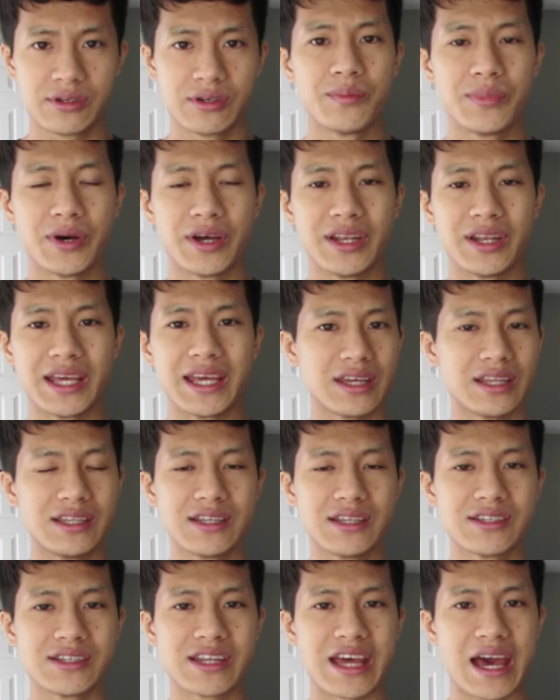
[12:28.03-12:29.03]
But it
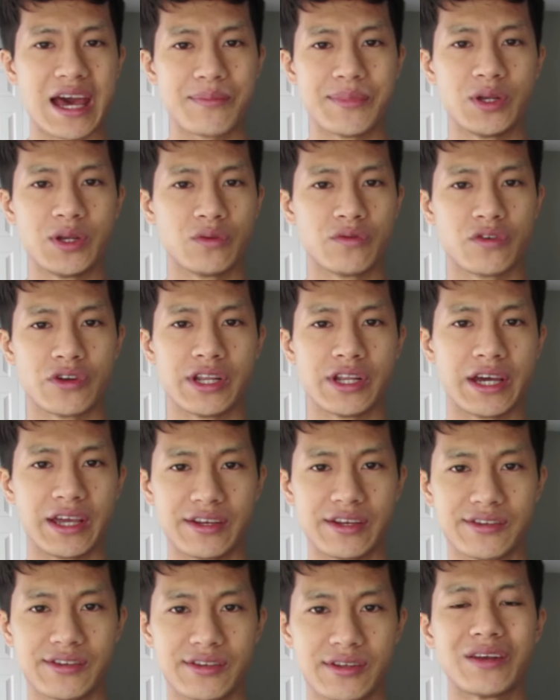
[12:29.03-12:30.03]
doesn't happen
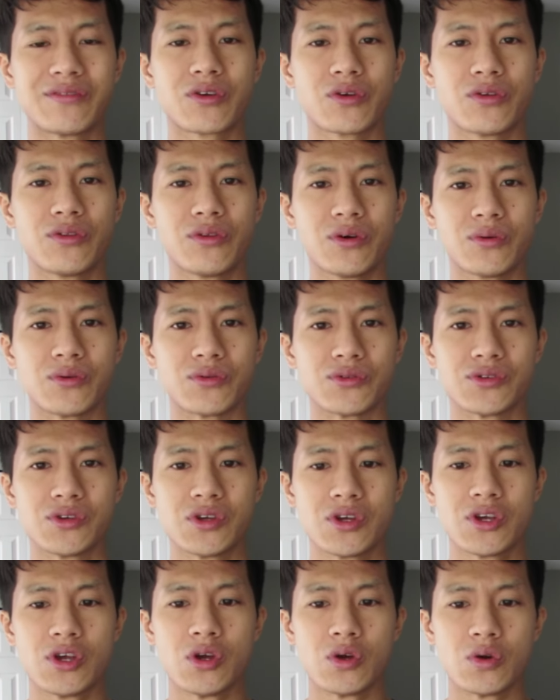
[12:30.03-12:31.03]
overnight. And for those
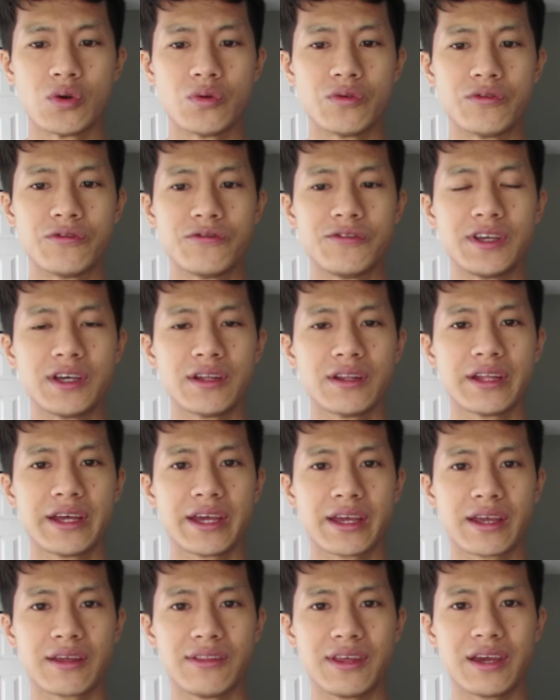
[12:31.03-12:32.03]
who feel
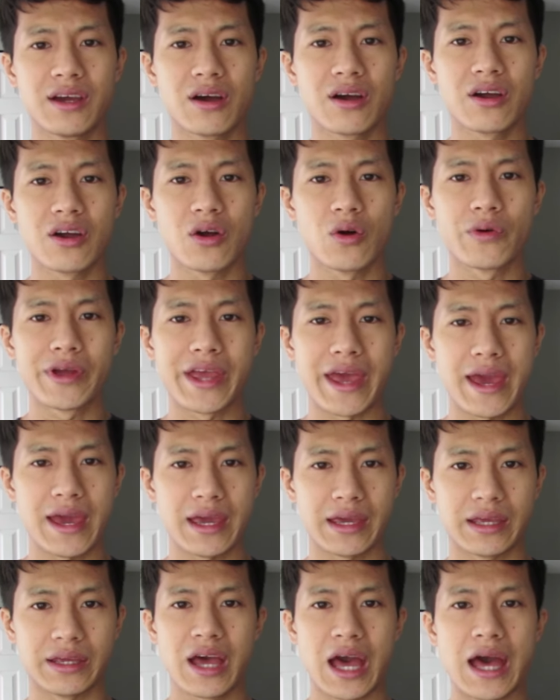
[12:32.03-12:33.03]
like they are
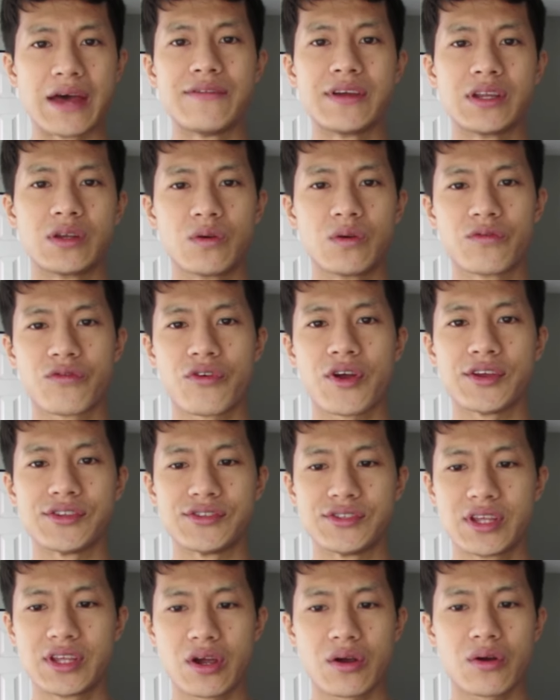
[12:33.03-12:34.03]
okay having no
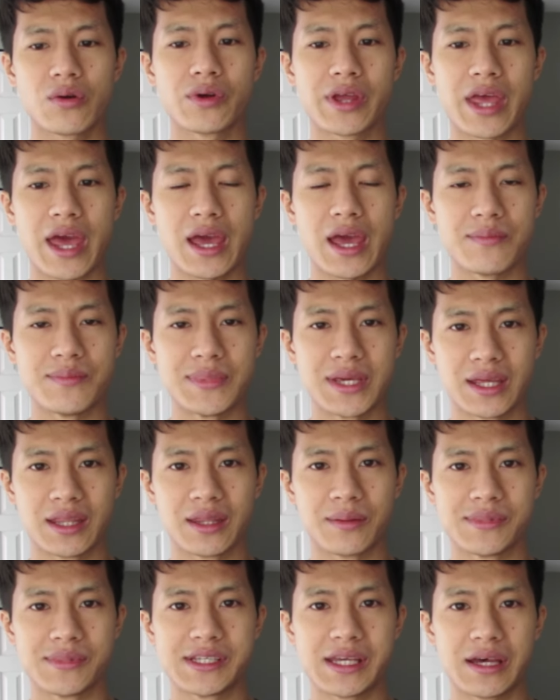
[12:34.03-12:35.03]
friends, they are okay being
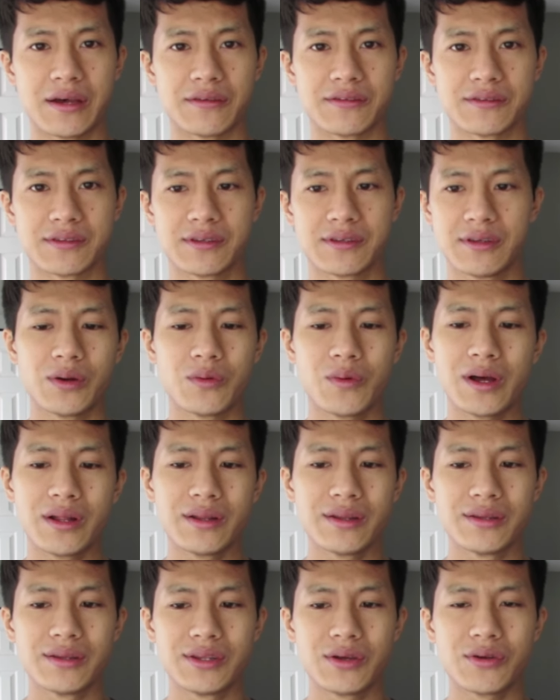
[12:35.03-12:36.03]
themselves,
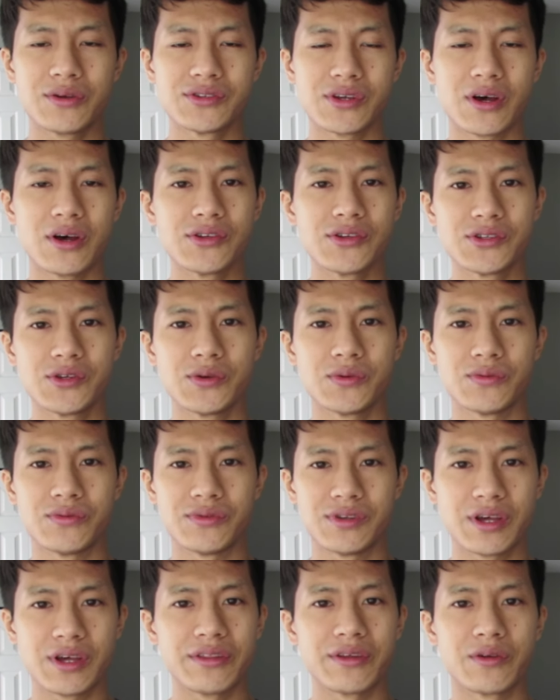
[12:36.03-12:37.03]
well, there is also
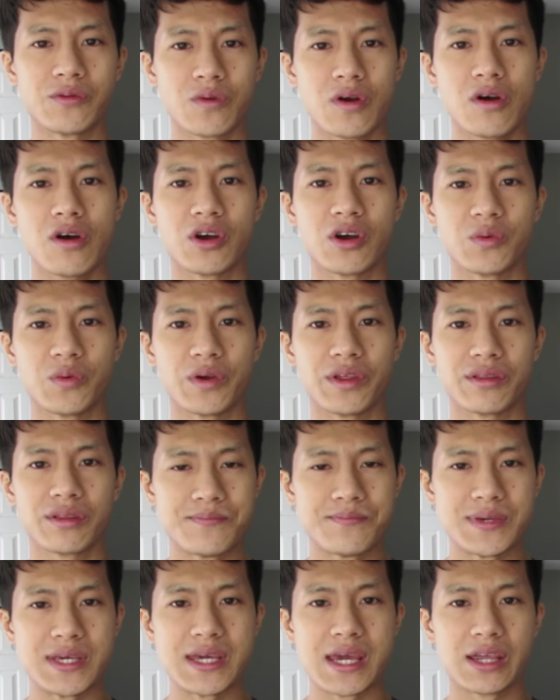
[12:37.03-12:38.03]
nothing wrong
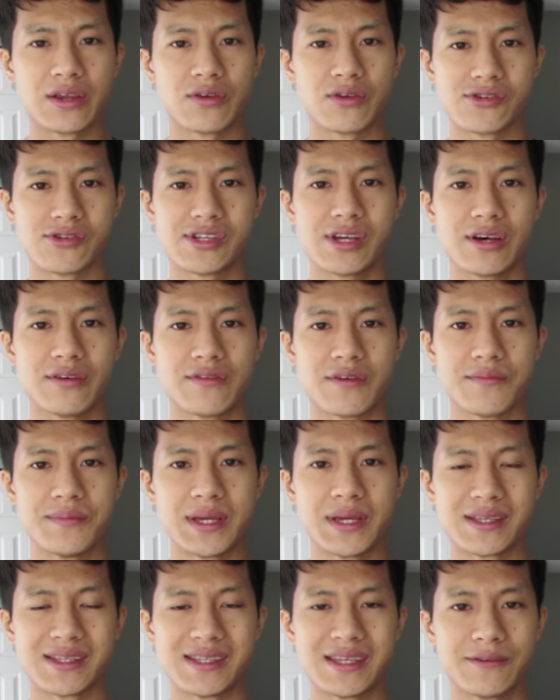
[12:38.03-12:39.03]
with being yourself and
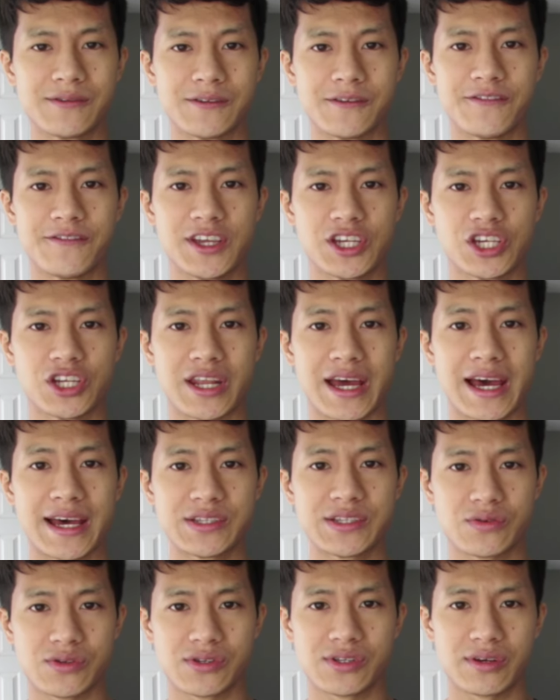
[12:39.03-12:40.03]
being self-sufficient
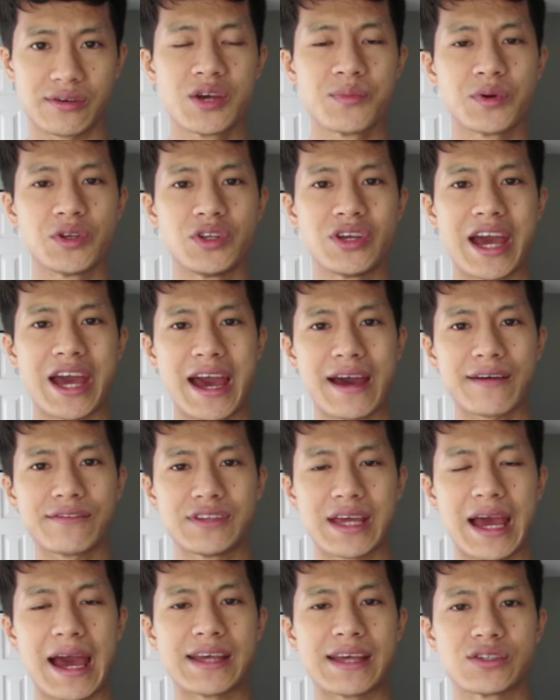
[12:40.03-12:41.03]
as yourself. But you have
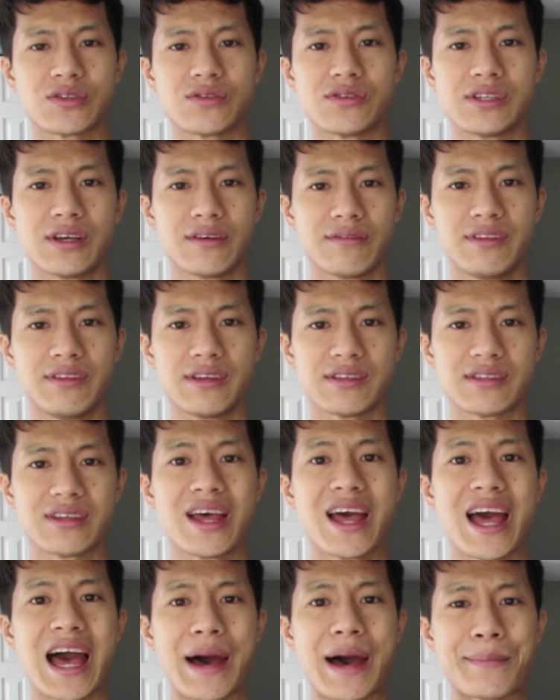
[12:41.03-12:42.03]
to ask yourself this:
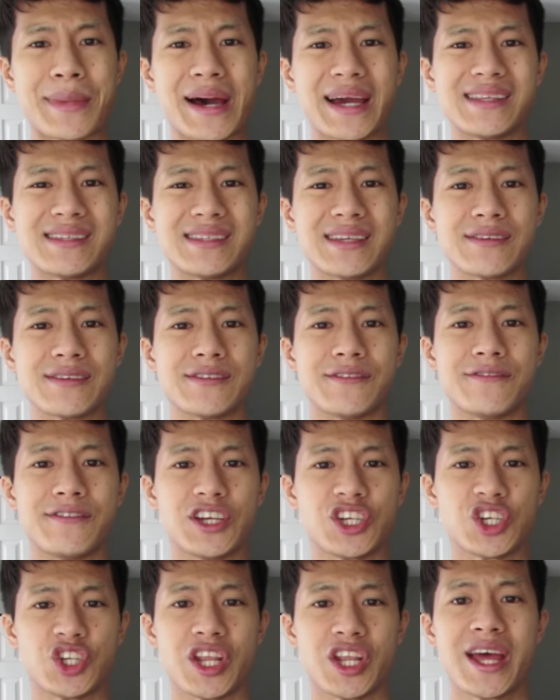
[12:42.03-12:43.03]
am I
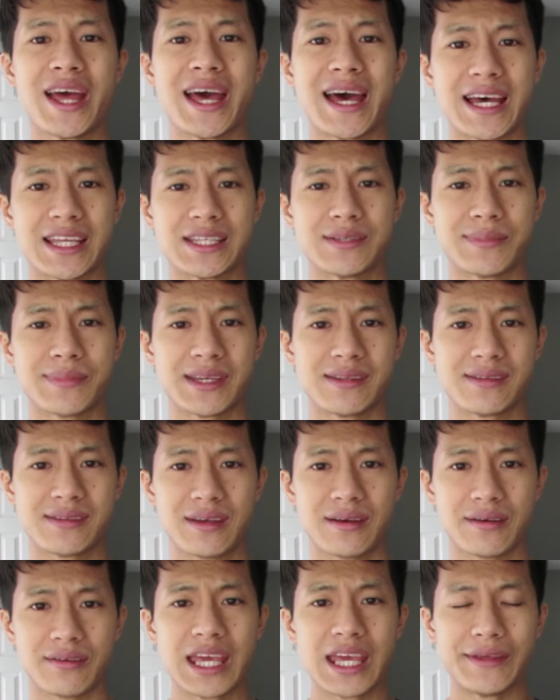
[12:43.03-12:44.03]
self-sufficient as
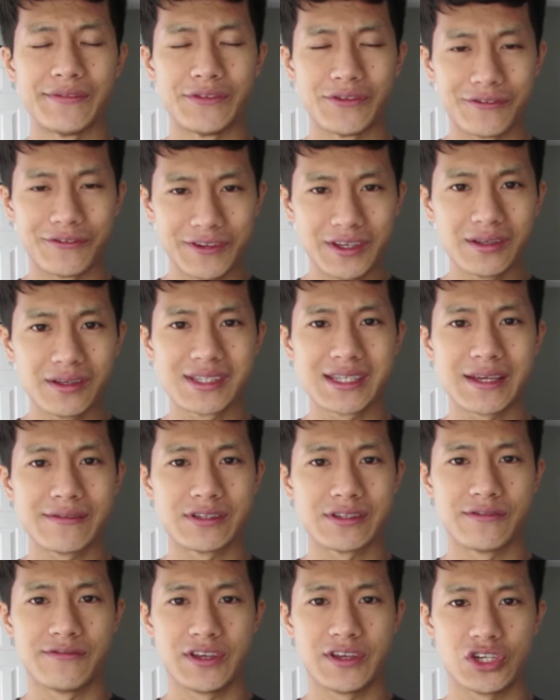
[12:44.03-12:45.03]
myself? If you feel
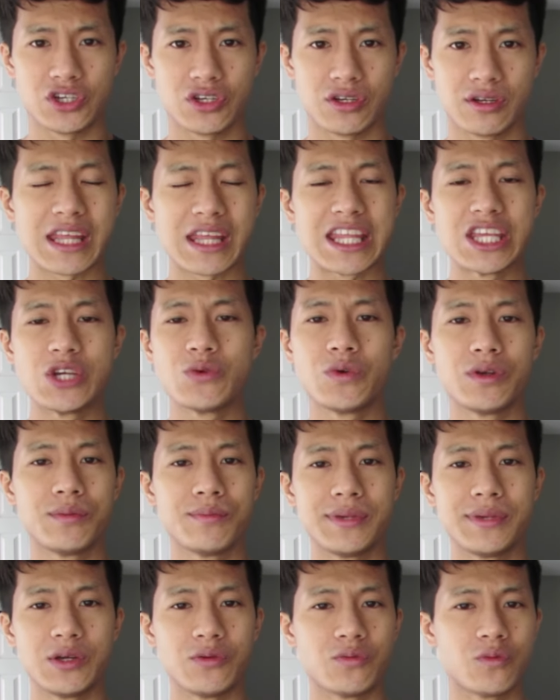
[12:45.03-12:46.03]
self-sufficient, then you
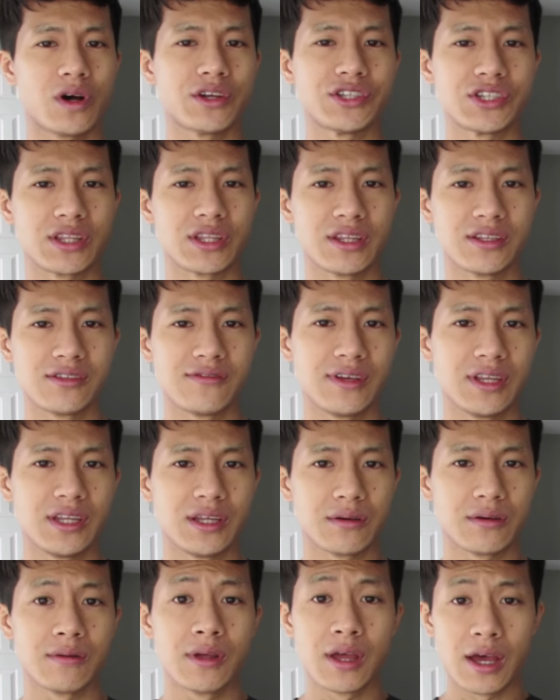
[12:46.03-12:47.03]
wouldn't be watching this
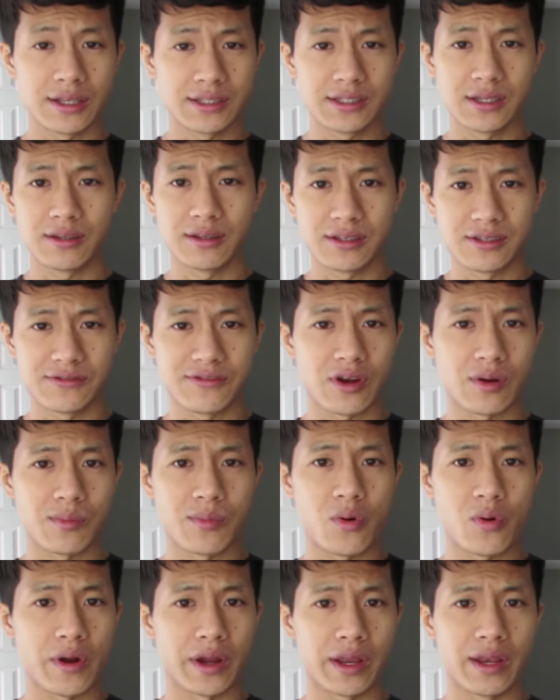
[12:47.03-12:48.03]
video until this very
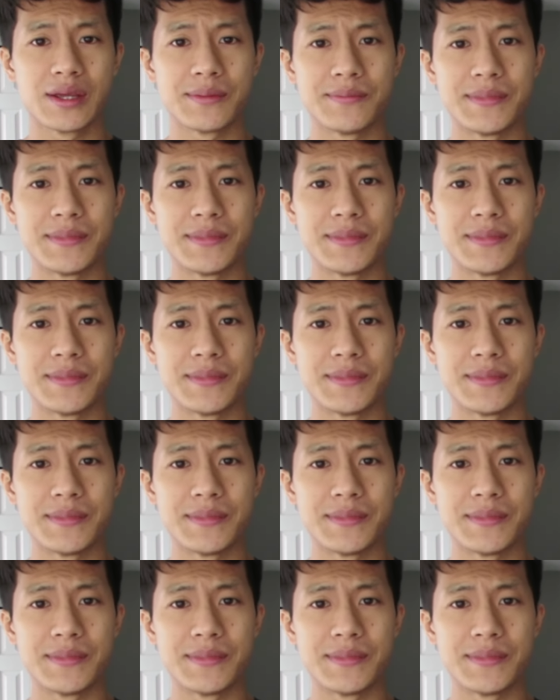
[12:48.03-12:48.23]
point.